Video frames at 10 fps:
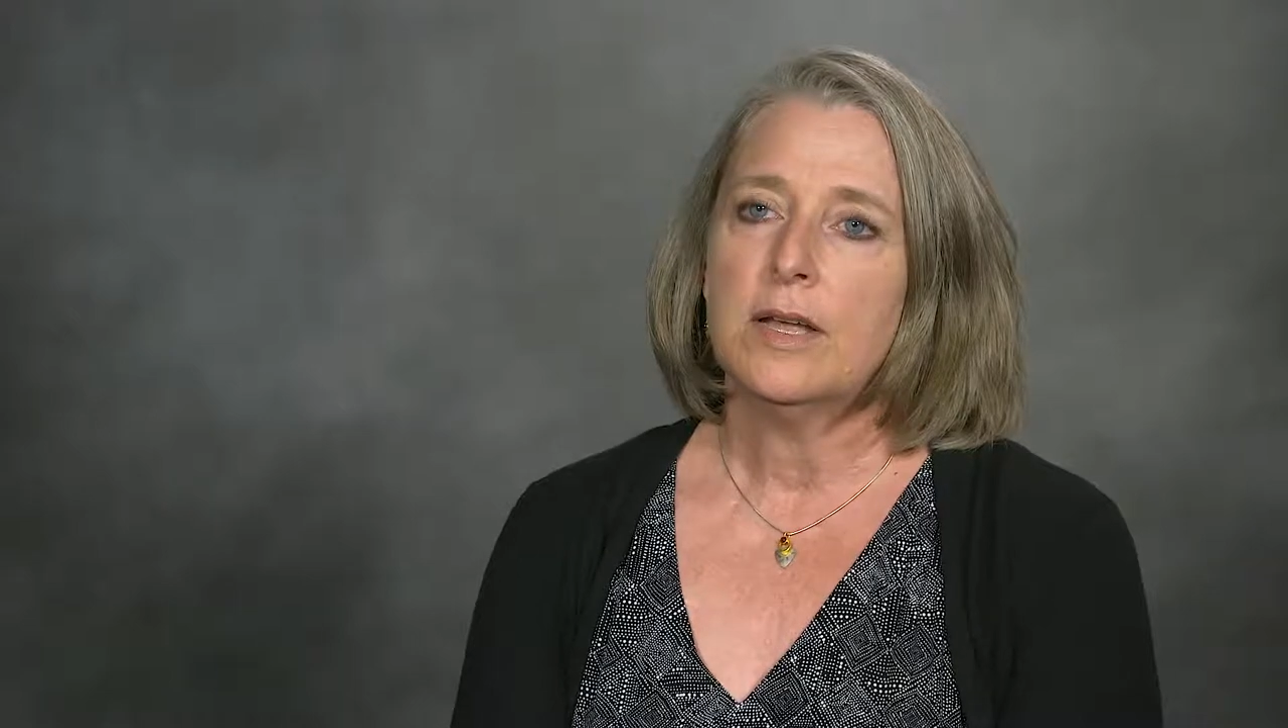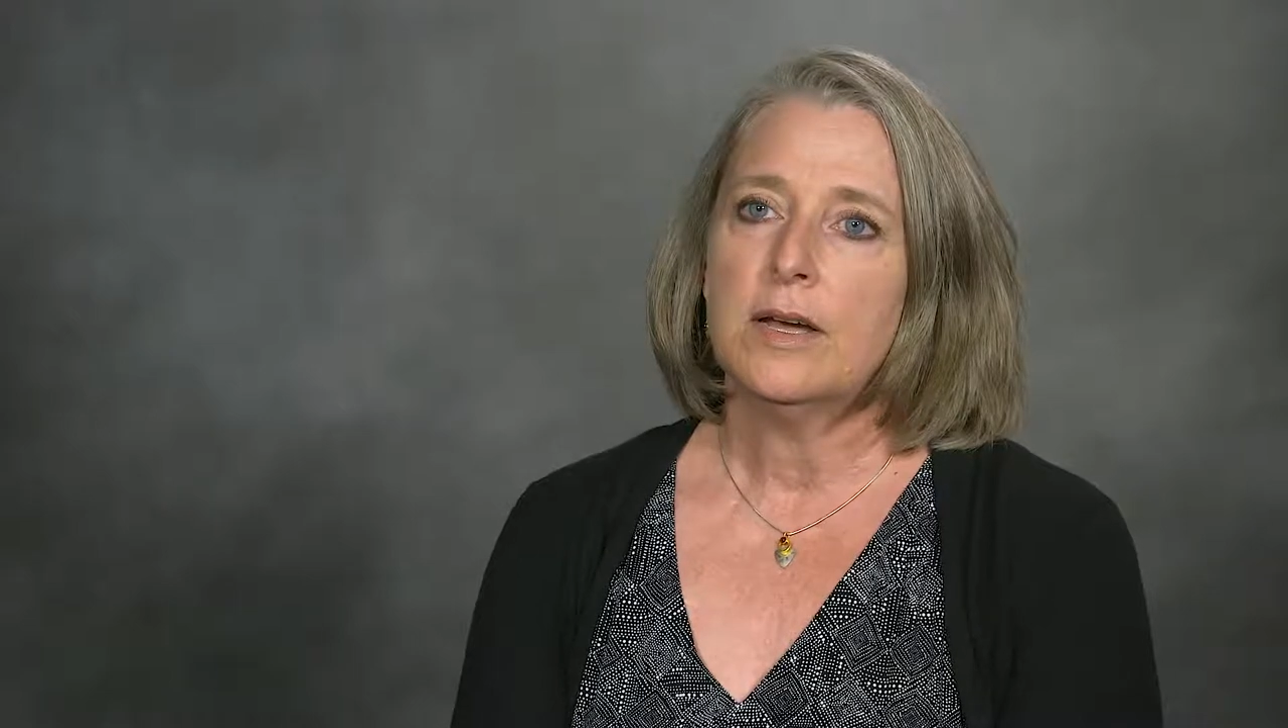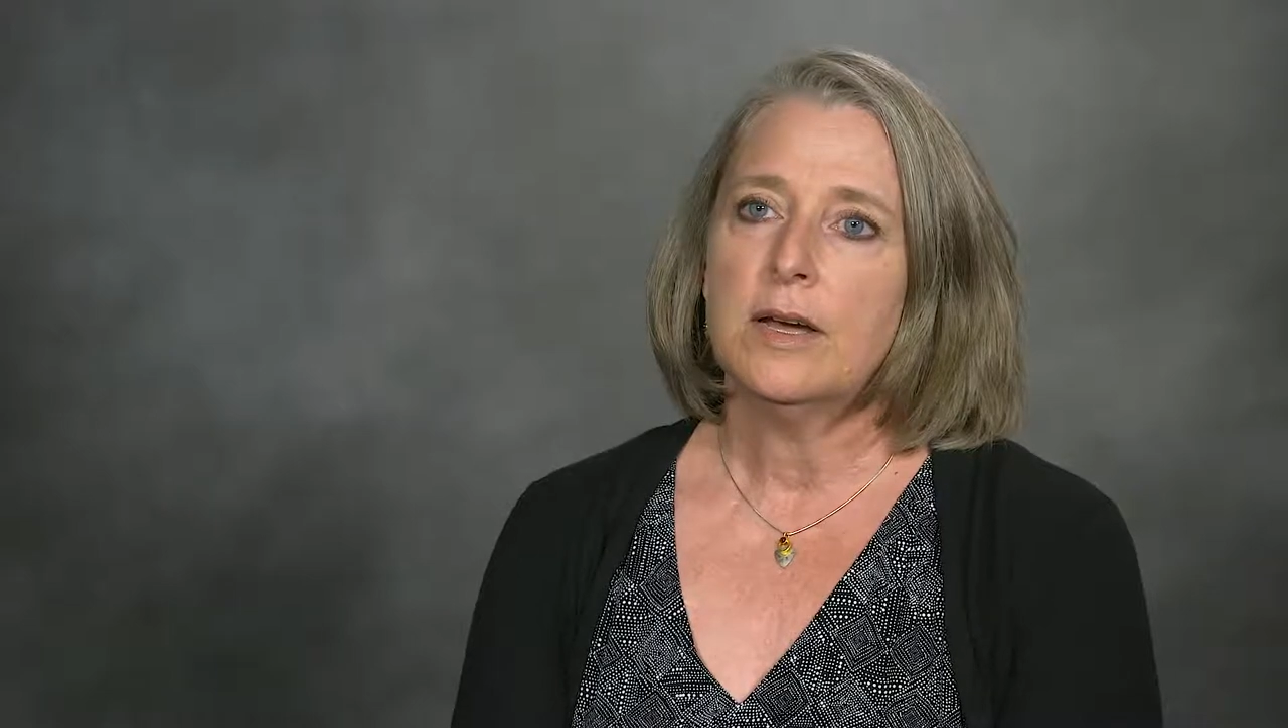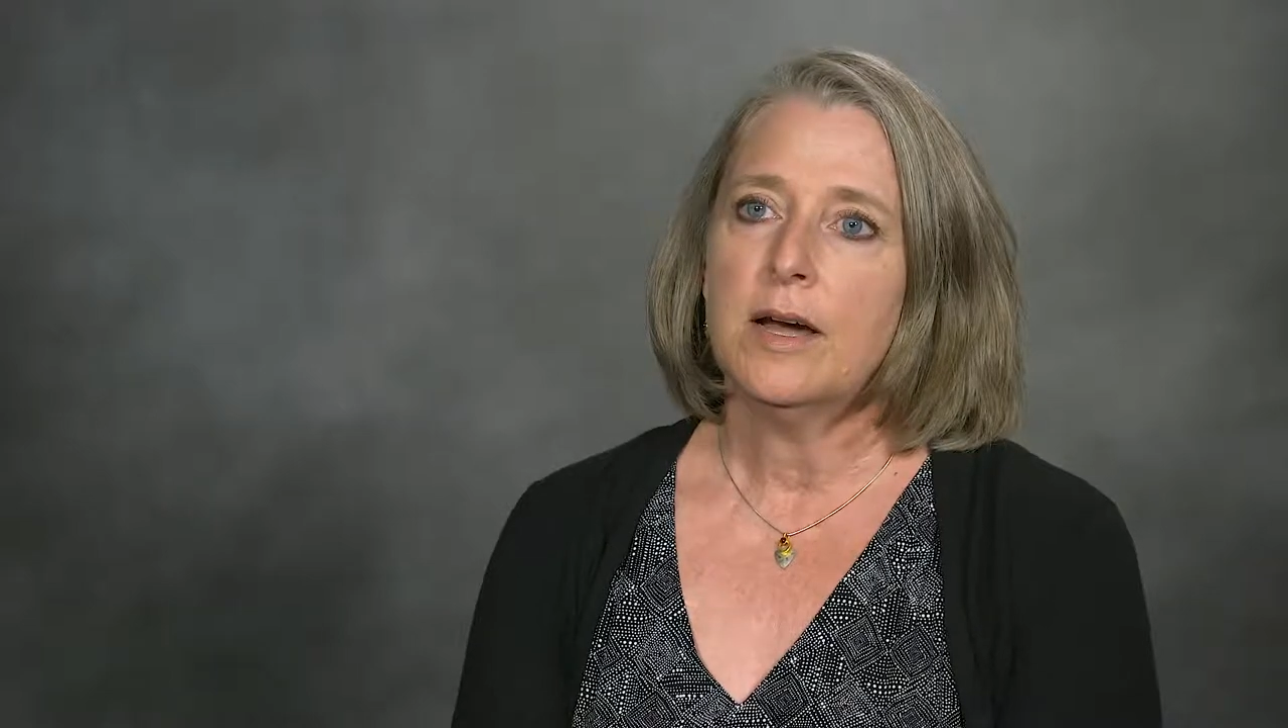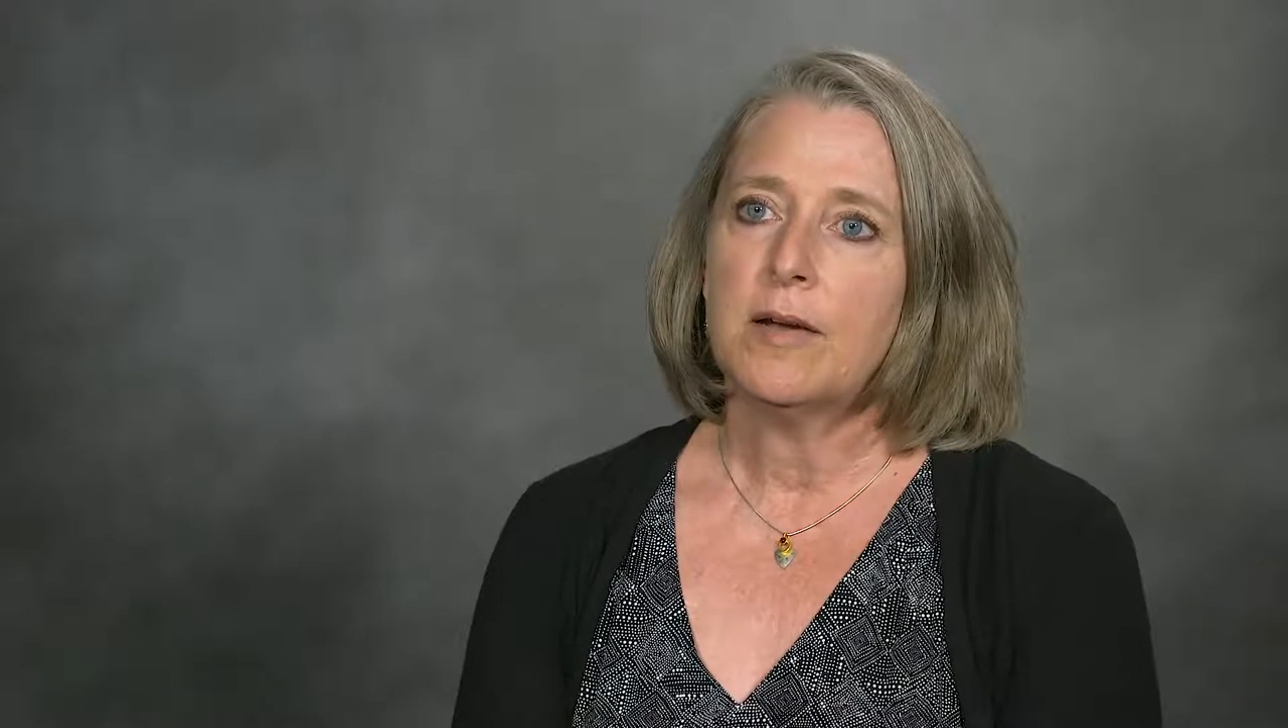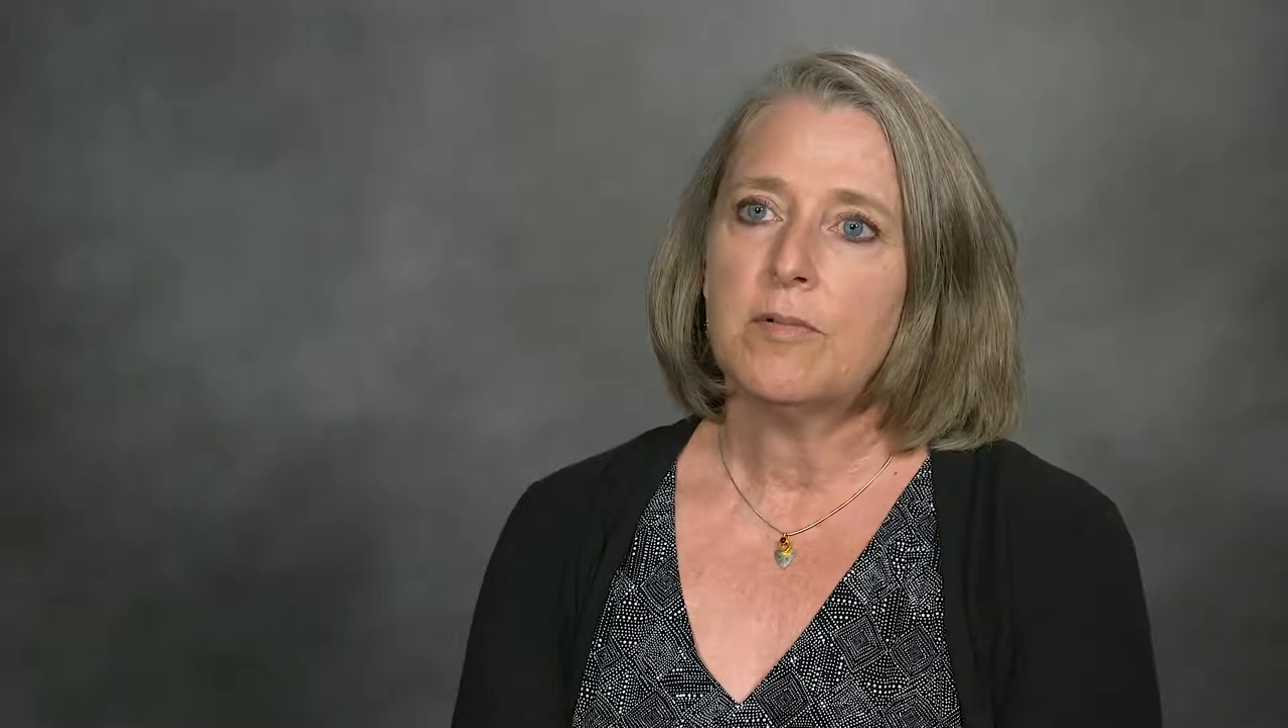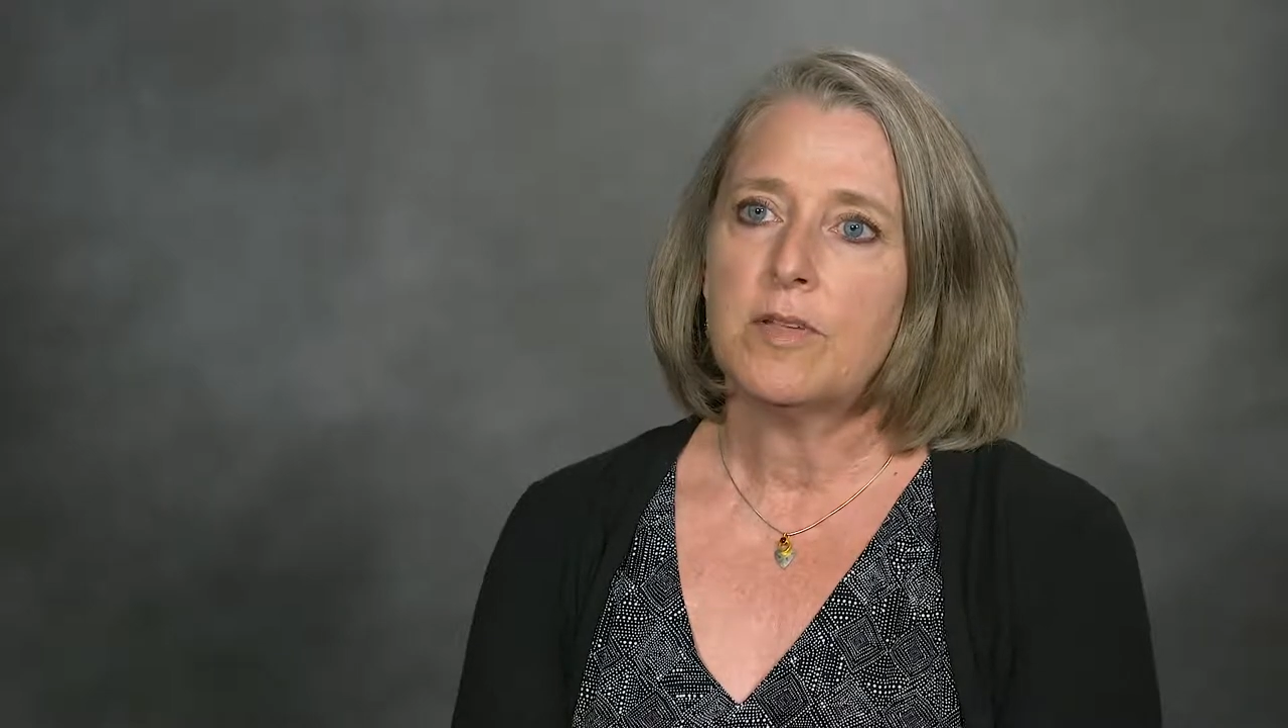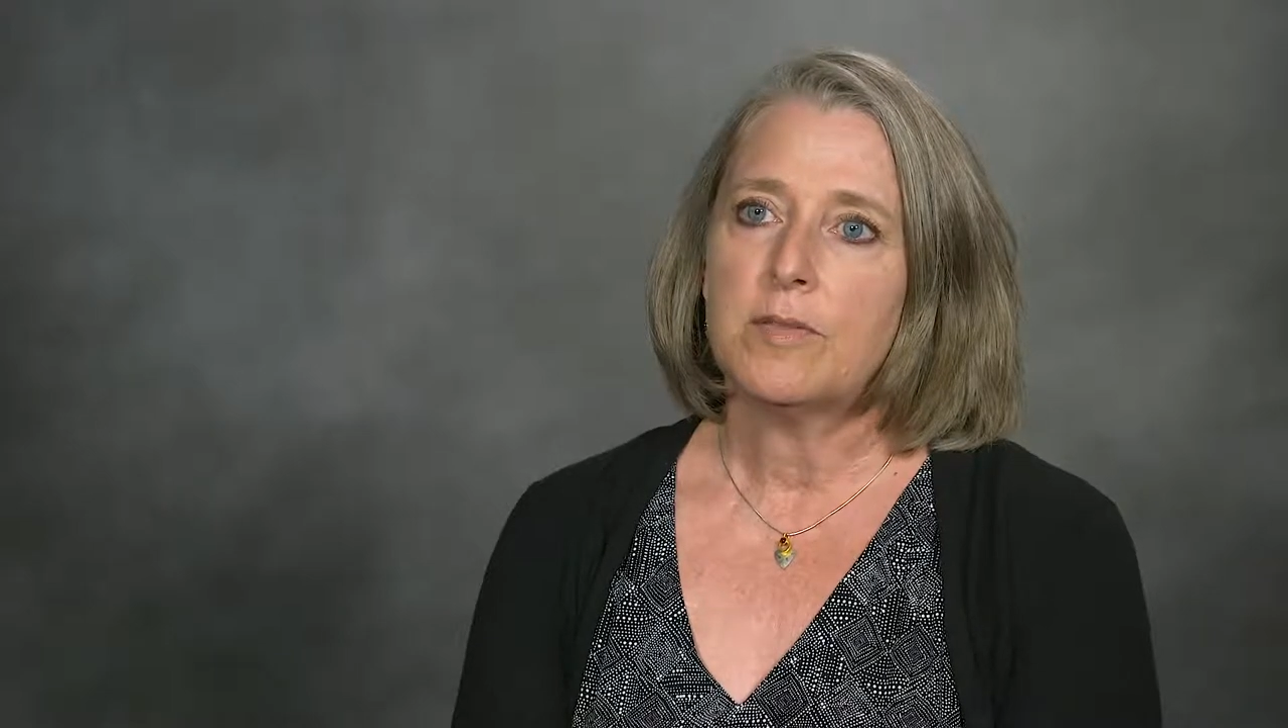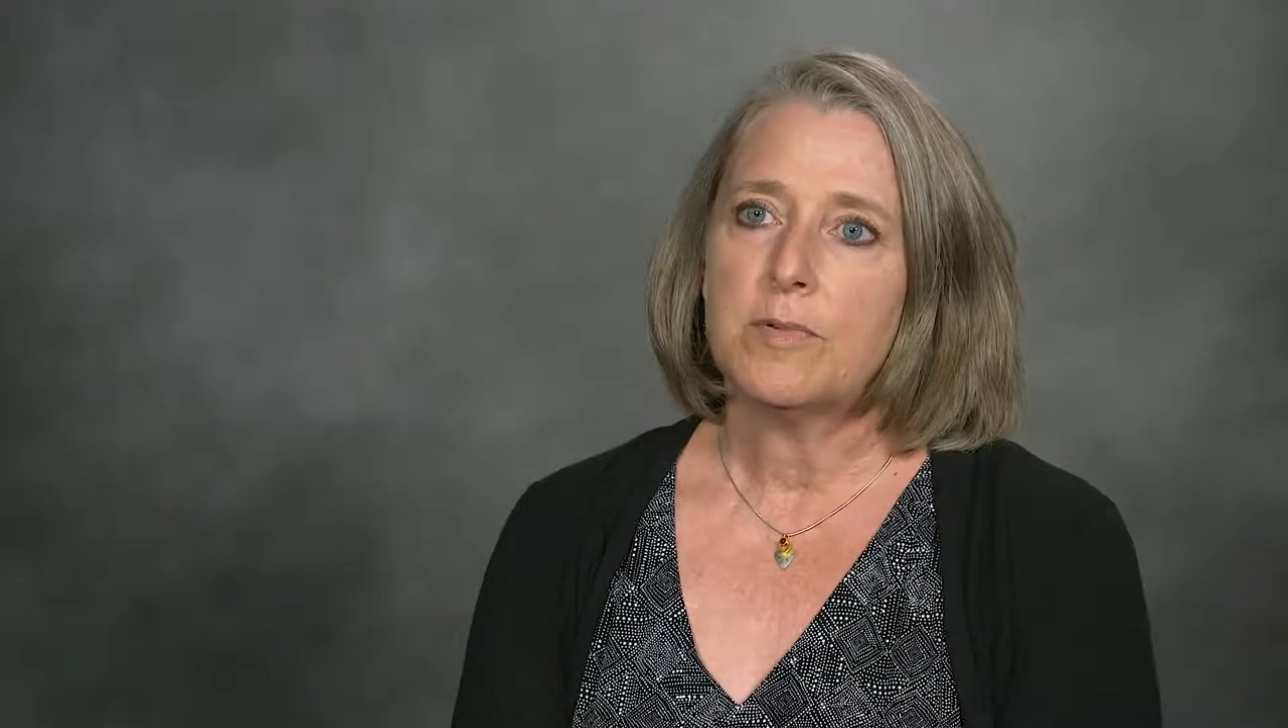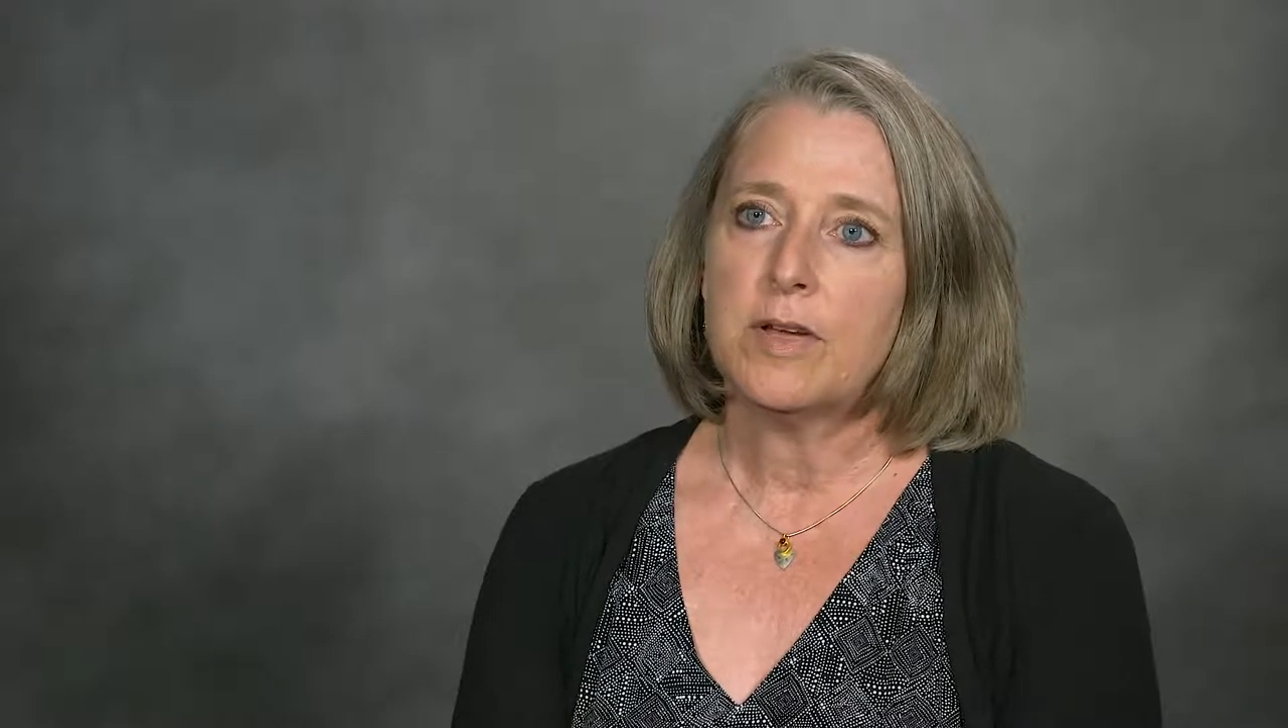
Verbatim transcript: in a high risk